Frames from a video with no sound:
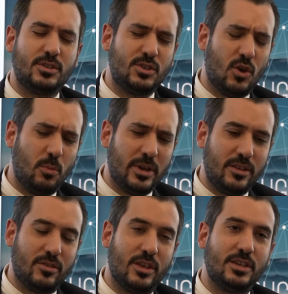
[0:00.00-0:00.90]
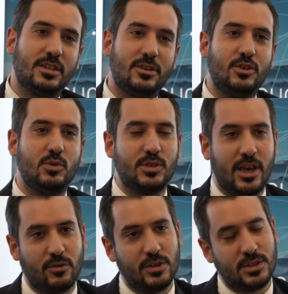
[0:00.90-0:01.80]
so many things that are used
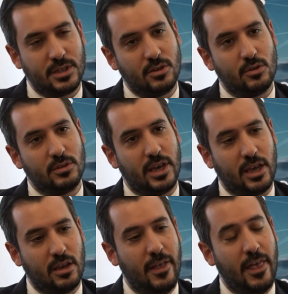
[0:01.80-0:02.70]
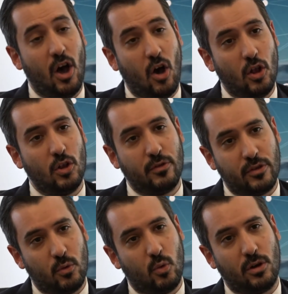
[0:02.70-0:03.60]
every single day all over
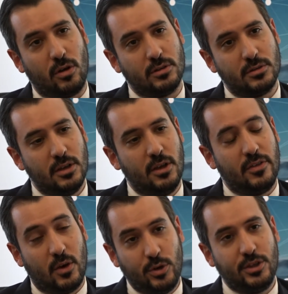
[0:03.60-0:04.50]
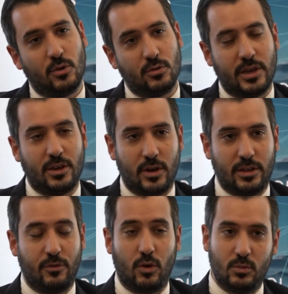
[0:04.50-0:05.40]
the world that we don't take
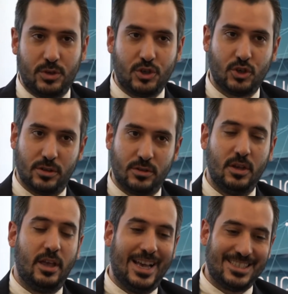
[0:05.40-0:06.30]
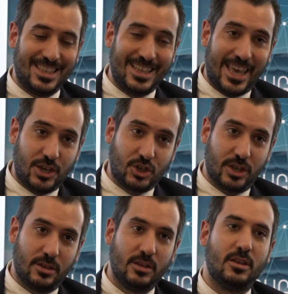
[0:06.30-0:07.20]
credit for, and we should, as a
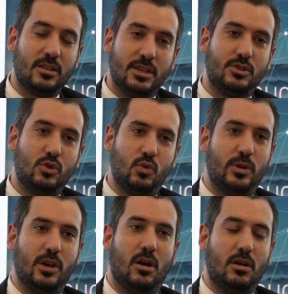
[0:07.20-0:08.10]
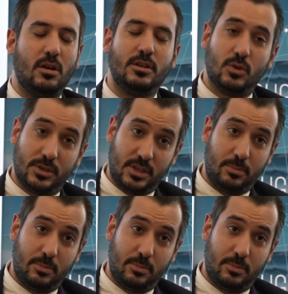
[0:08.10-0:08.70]
nation. That's who we are. So it's the